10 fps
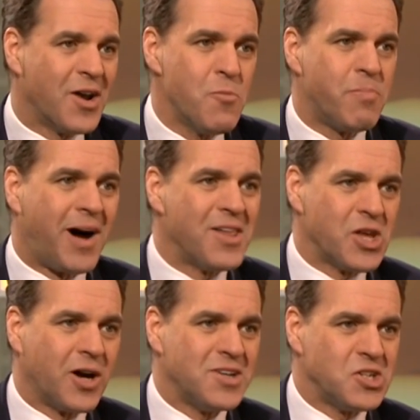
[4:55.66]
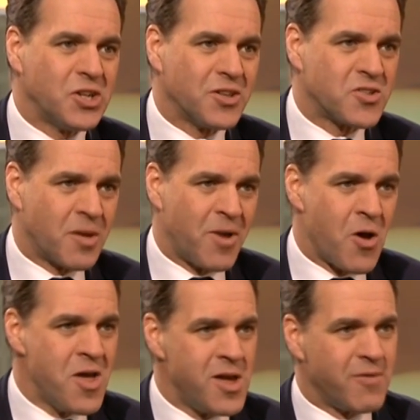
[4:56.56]
I don't buy the idea that
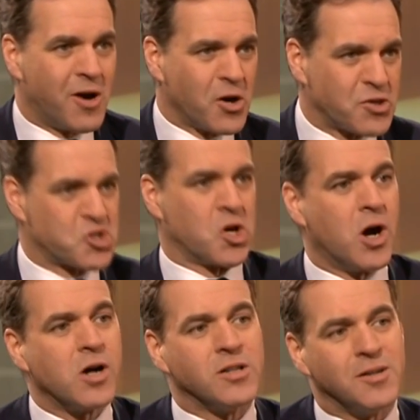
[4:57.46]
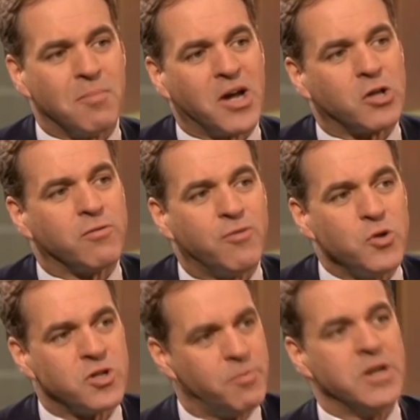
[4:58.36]
somehow if Arthur Scargill and Michael
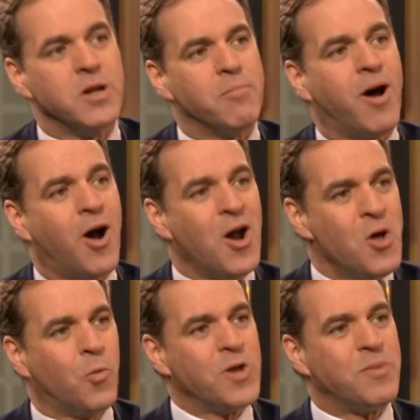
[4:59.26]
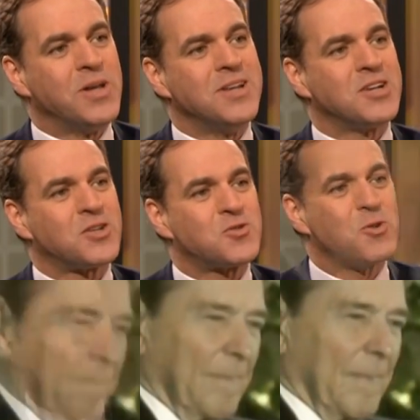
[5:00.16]
Foot had been in I'm power, we'd be an that. industrial